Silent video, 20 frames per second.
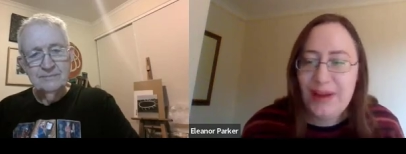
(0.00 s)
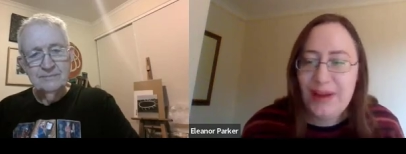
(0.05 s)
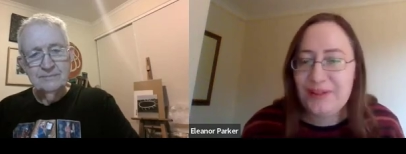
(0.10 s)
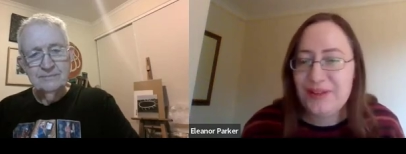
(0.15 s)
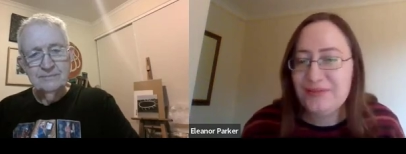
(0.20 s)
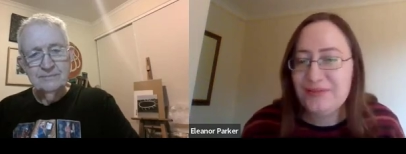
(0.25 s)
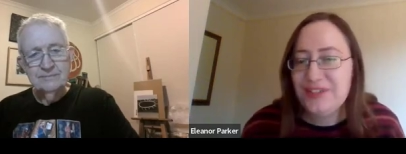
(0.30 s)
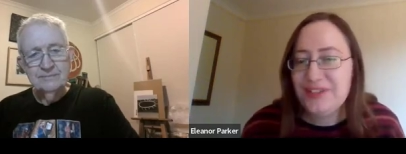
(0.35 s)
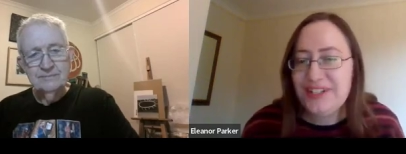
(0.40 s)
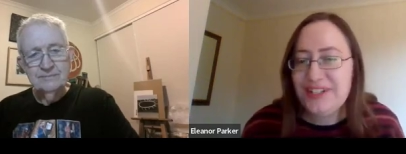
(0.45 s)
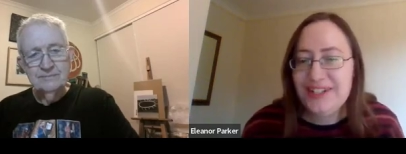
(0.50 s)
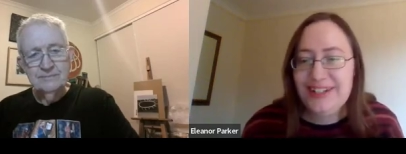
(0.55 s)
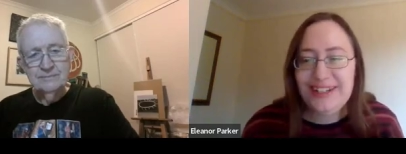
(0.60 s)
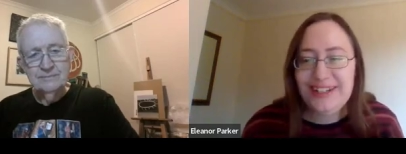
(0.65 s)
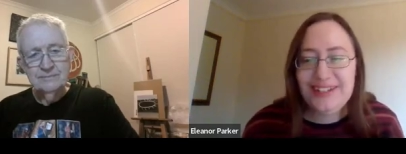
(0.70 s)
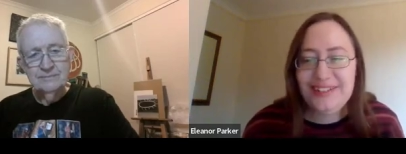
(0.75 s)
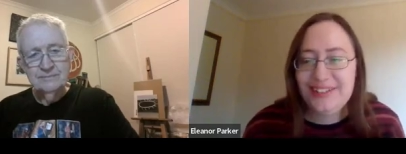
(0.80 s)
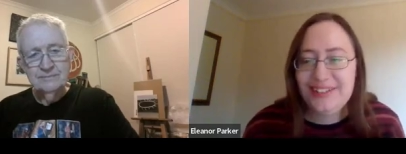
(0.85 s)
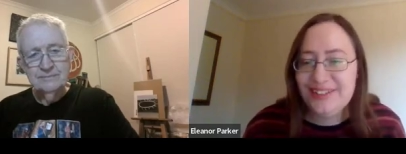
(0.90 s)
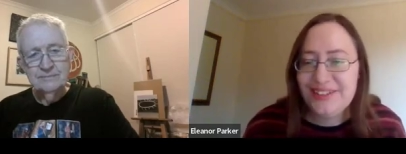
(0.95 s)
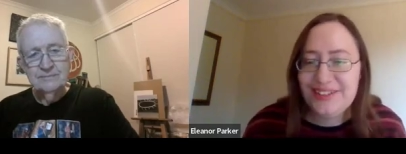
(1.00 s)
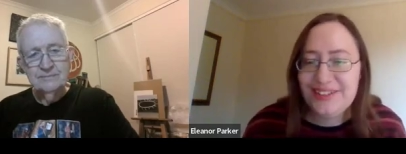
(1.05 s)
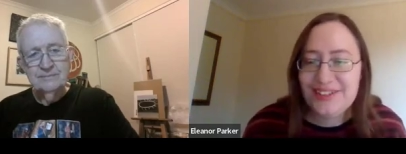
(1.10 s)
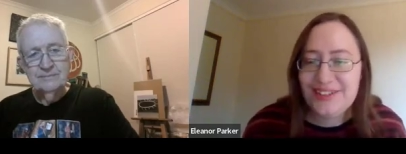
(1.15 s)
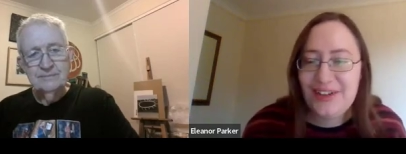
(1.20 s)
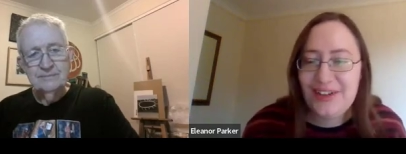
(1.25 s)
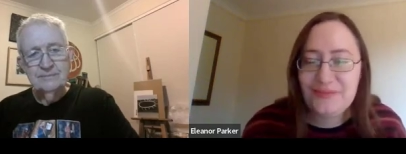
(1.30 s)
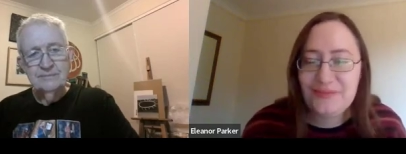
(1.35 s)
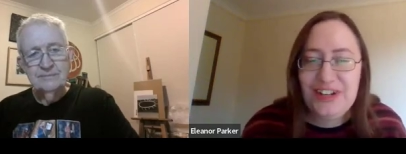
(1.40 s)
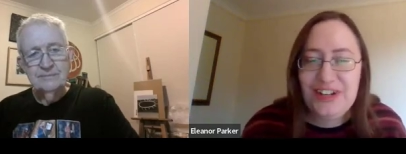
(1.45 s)
Speaker 1: background reading you know you
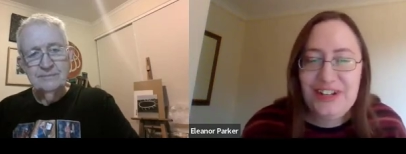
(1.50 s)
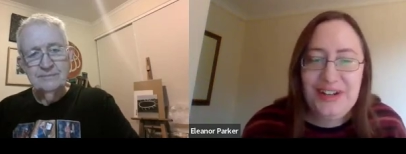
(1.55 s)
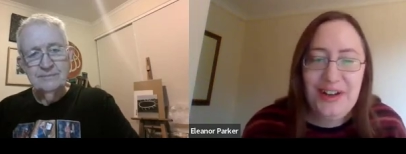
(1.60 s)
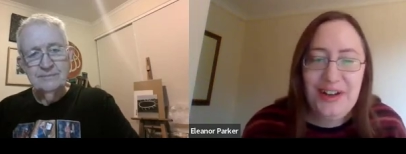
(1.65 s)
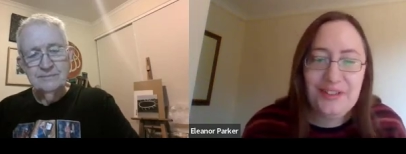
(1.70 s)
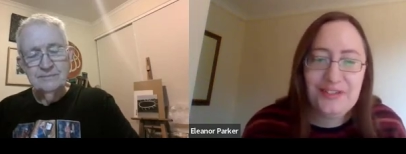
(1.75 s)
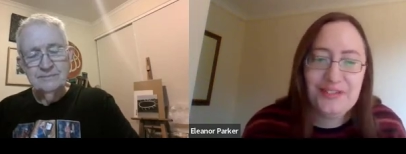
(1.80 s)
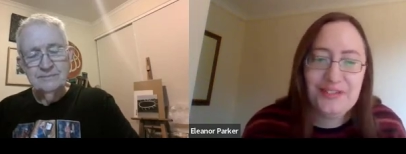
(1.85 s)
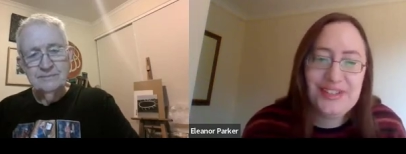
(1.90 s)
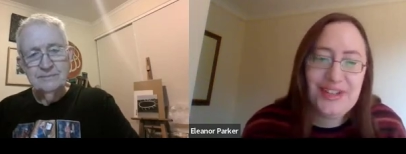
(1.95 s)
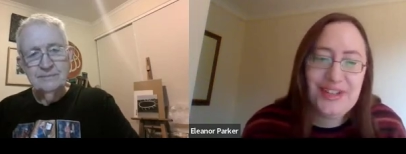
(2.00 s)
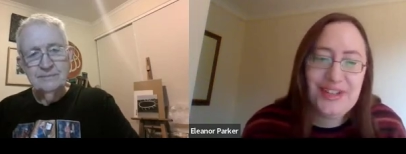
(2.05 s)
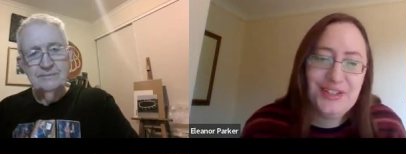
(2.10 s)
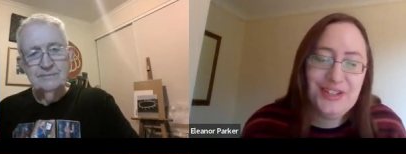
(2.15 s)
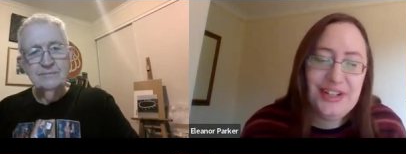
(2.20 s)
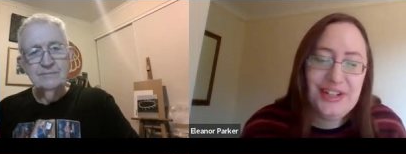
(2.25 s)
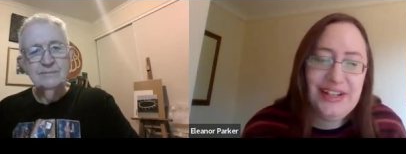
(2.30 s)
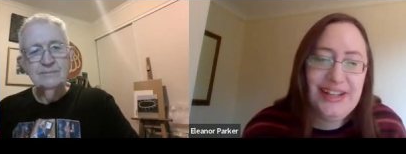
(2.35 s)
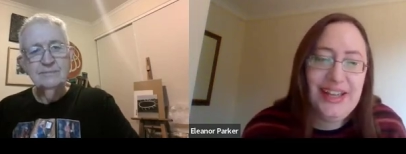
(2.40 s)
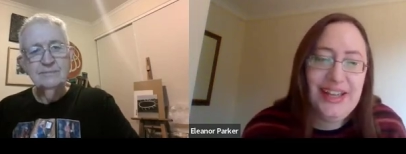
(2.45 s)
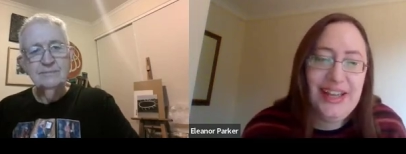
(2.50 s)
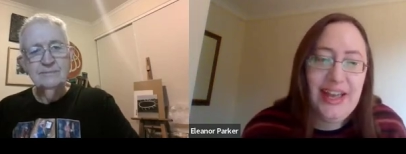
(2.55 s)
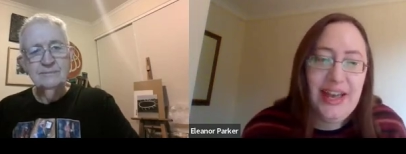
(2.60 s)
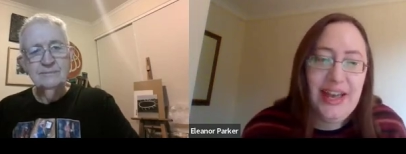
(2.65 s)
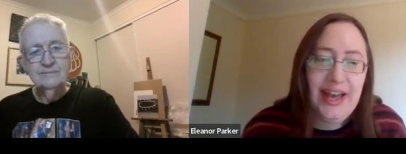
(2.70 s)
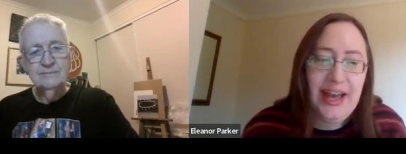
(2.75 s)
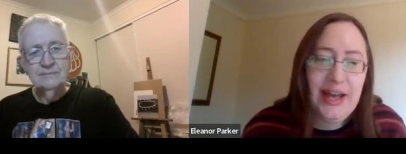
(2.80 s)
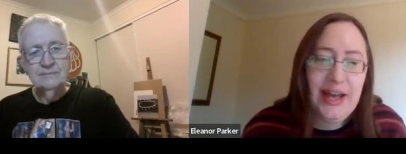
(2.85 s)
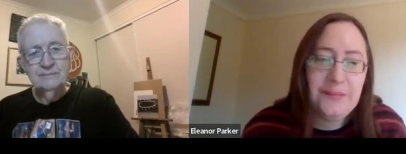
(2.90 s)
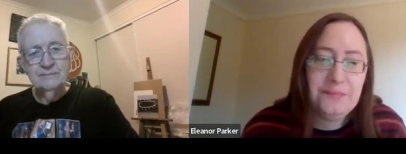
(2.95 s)
just can't read enough essentially
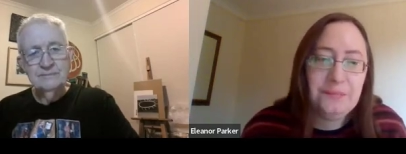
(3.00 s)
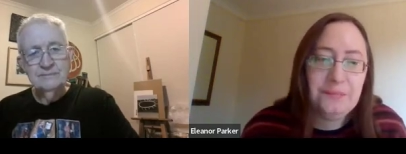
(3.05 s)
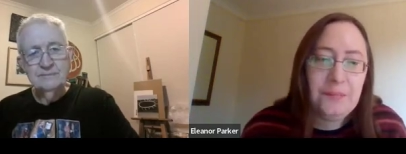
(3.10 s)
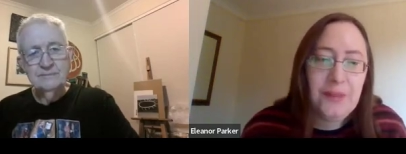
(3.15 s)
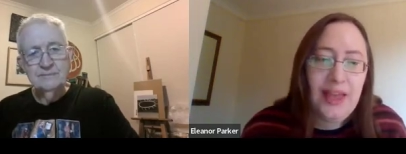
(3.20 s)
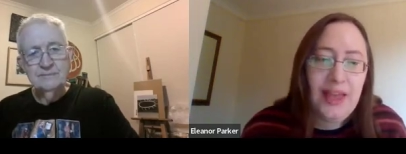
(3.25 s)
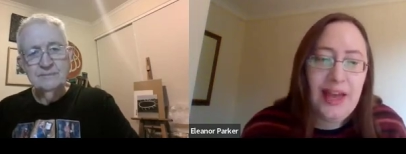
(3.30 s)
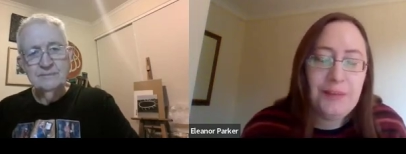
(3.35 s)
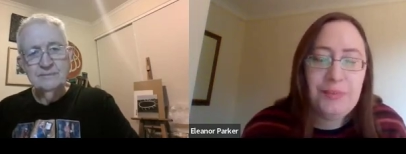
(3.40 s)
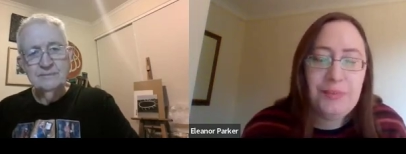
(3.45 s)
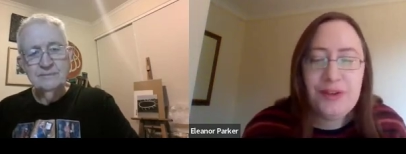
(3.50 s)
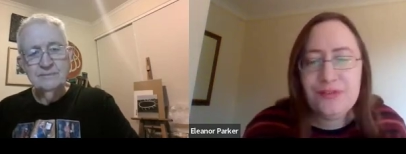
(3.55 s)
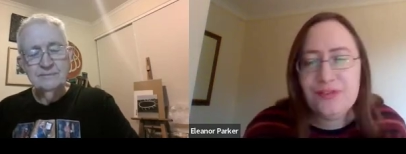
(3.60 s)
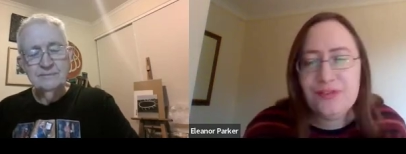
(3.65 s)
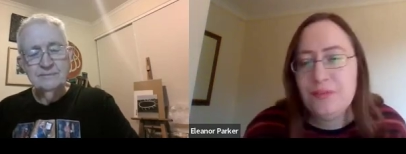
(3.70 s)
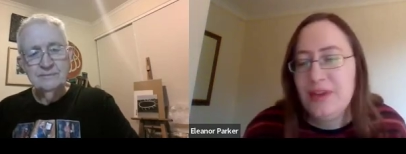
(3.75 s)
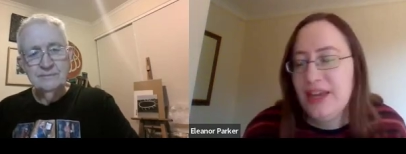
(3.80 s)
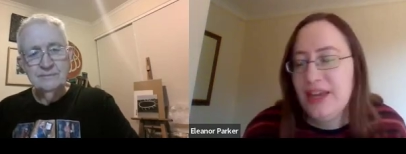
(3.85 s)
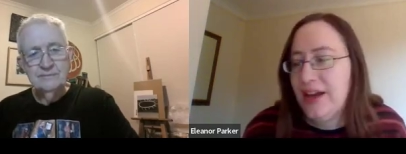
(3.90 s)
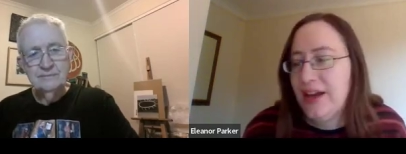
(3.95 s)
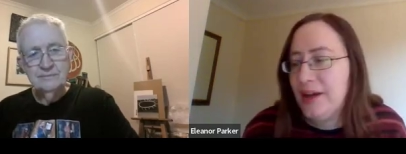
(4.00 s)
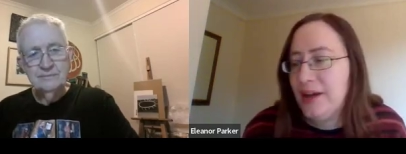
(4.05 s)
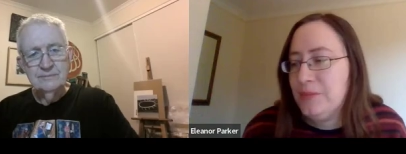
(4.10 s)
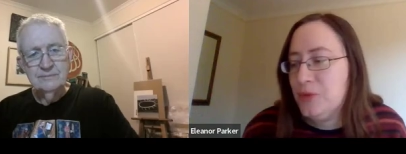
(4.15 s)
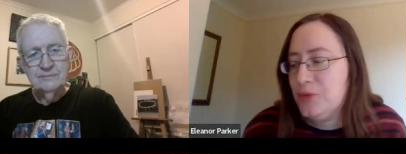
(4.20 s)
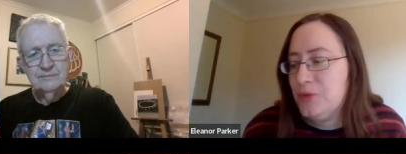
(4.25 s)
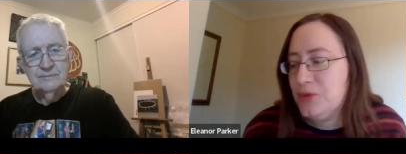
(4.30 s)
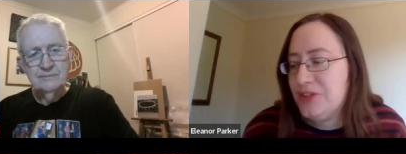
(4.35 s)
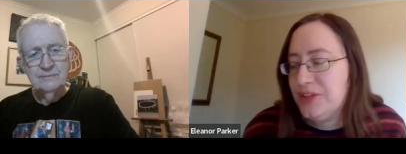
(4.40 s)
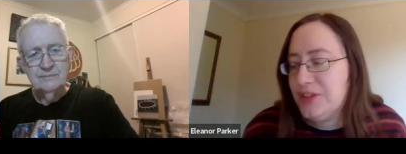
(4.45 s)
um, but for me
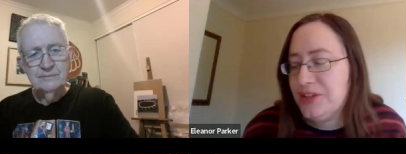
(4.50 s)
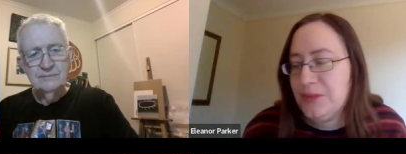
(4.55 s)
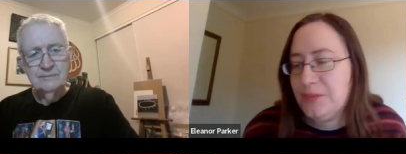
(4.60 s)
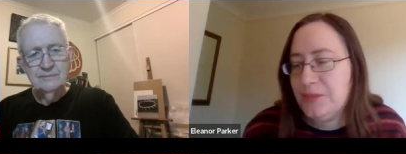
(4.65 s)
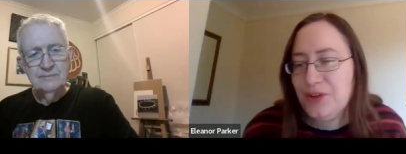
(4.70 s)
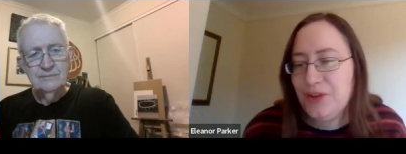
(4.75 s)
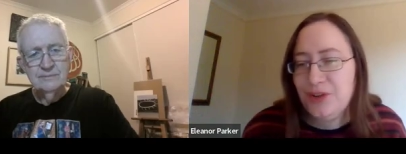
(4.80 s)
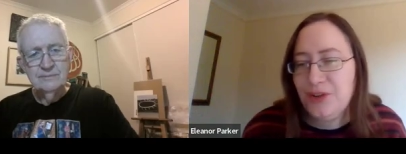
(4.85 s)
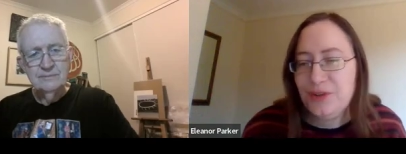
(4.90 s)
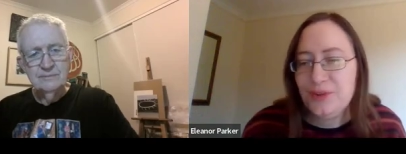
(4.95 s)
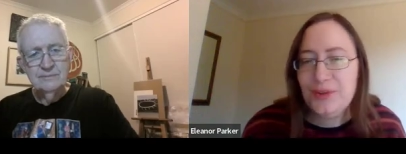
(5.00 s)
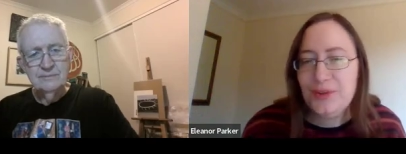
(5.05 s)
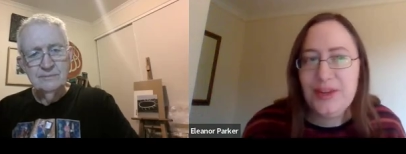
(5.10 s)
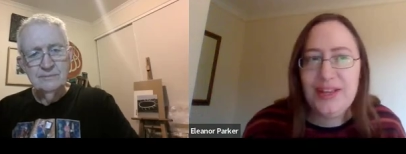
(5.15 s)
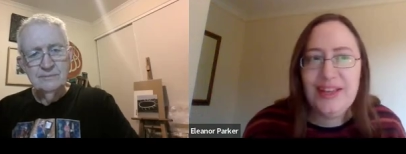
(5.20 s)
i'm also someone who